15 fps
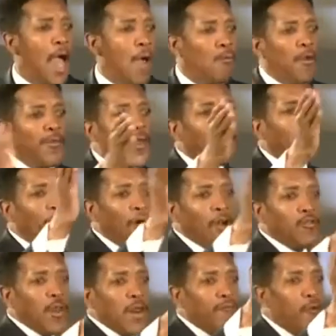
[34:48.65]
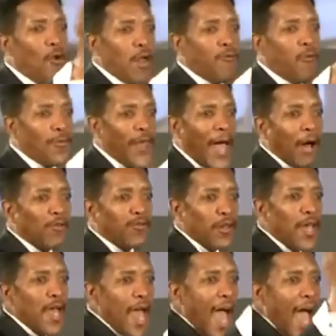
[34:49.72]
and with him
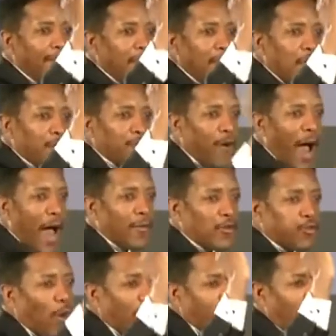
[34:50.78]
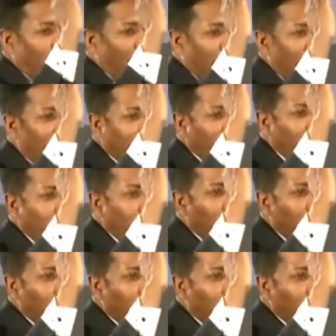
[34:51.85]
144,000, having his father's what, everybody?